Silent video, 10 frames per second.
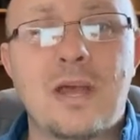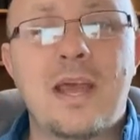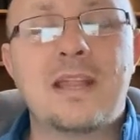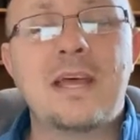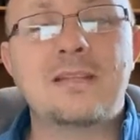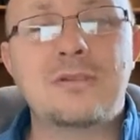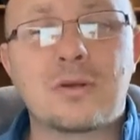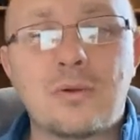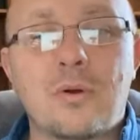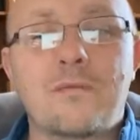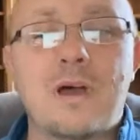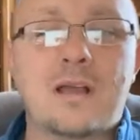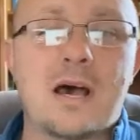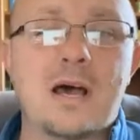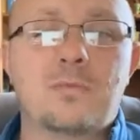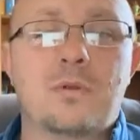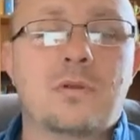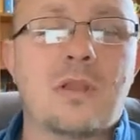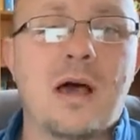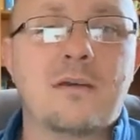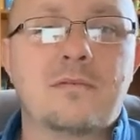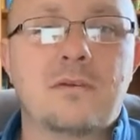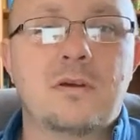And that is to glorify God with your life.